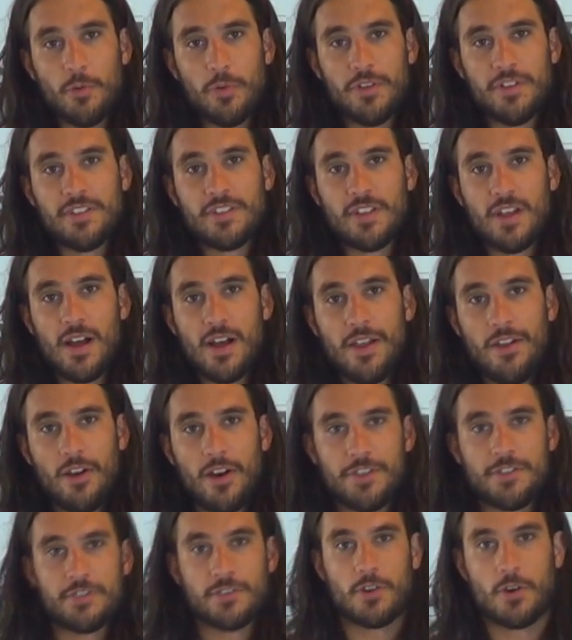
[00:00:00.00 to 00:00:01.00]
It was uh,
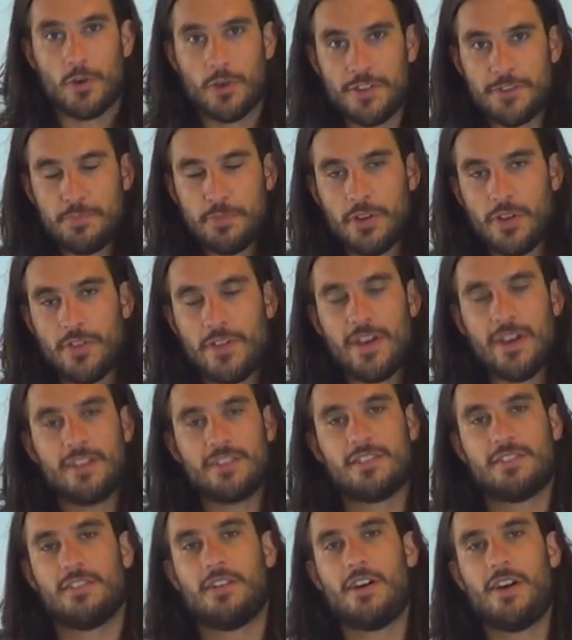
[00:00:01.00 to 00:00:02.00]
nice and crispy on the
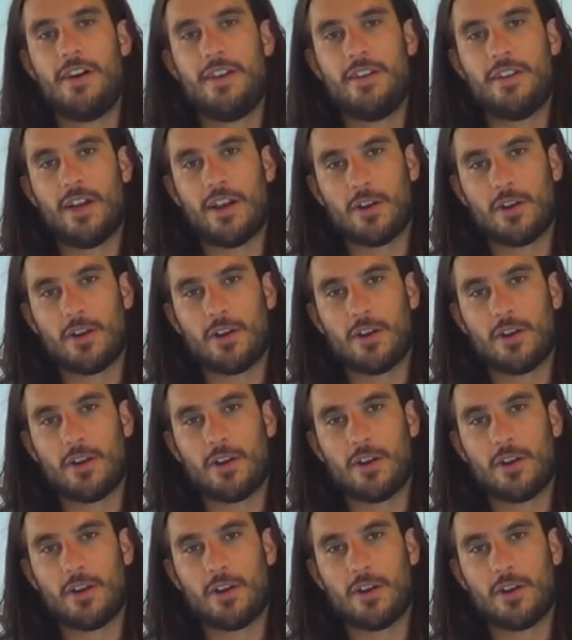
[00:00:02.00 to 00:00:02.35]
outside,